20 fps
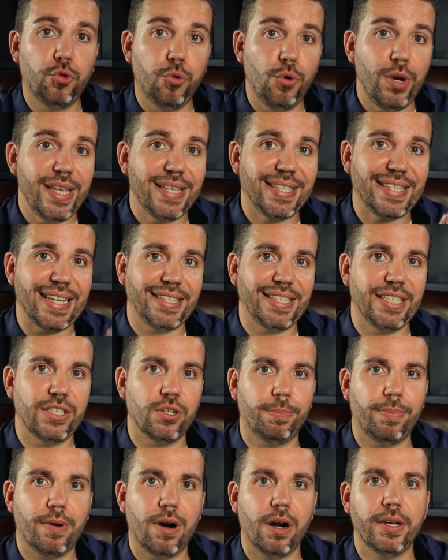truly sets it
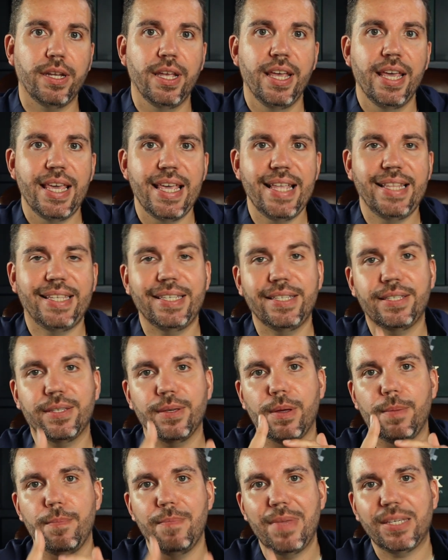apart is this
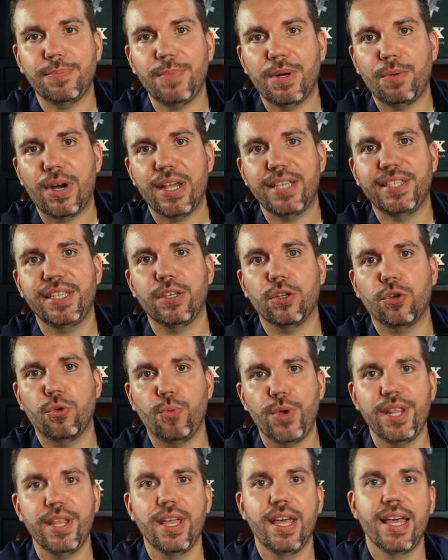mesmerizing
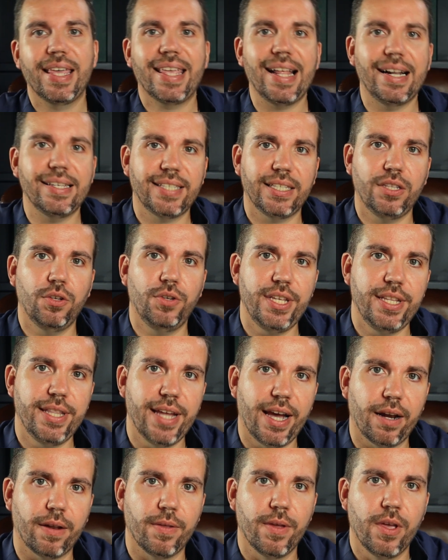green chalcedony
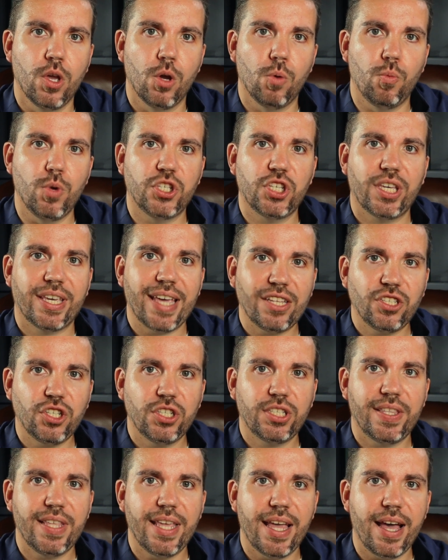dial, which
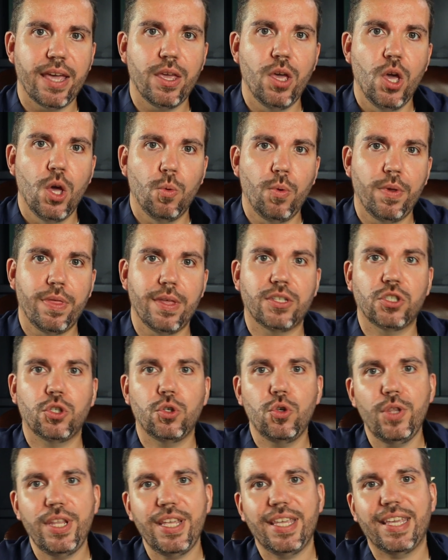catches the eye with its
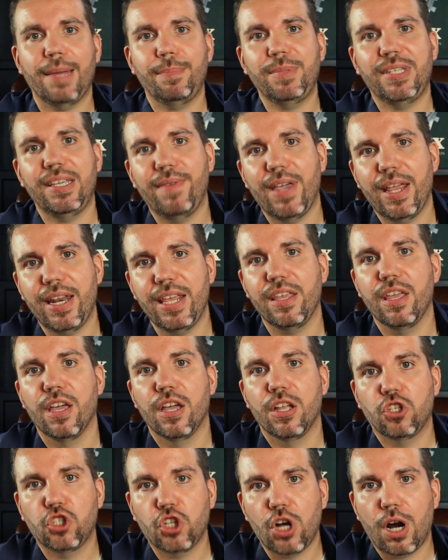unique captivating
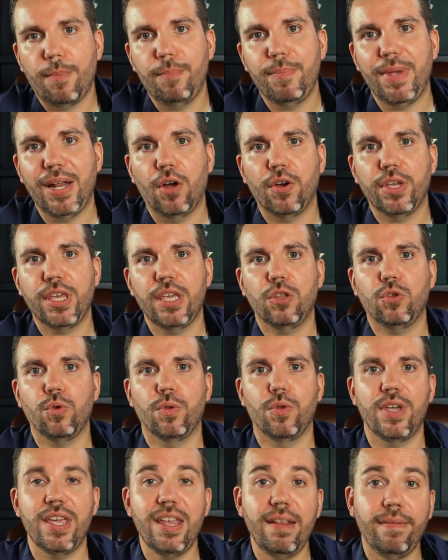charm belonging to
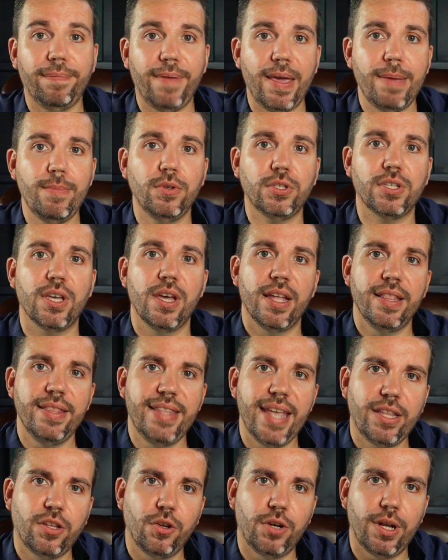the infamous
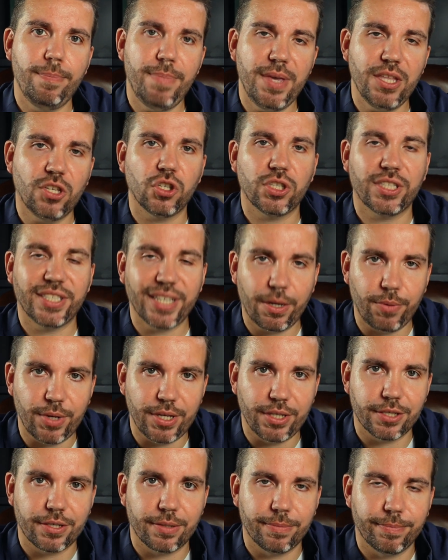Daytona Beach
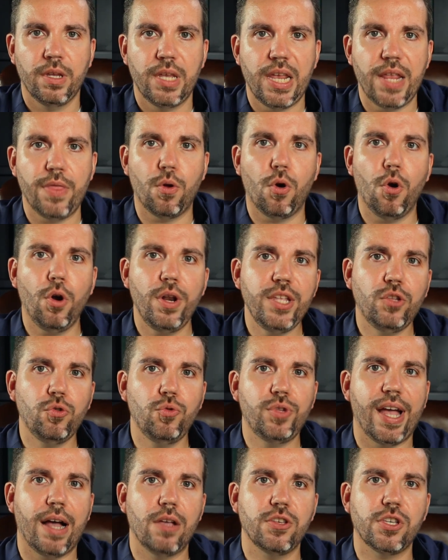series. In the early
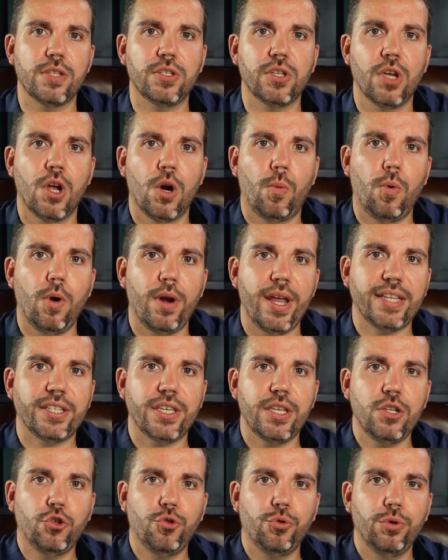2000s, Rolex
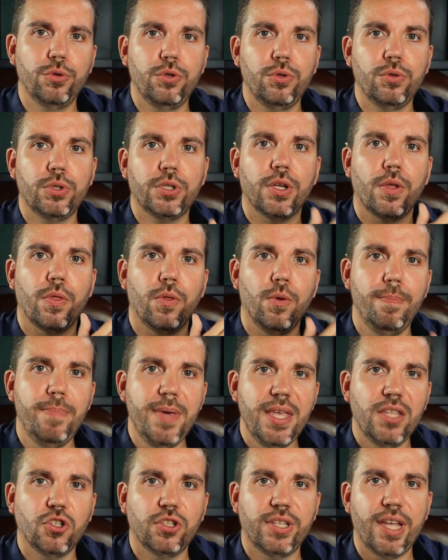introduced the
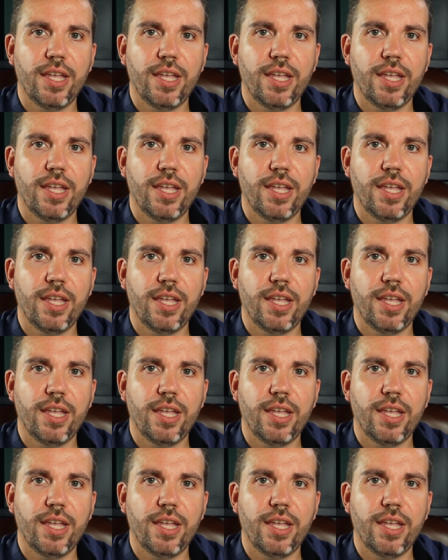Beach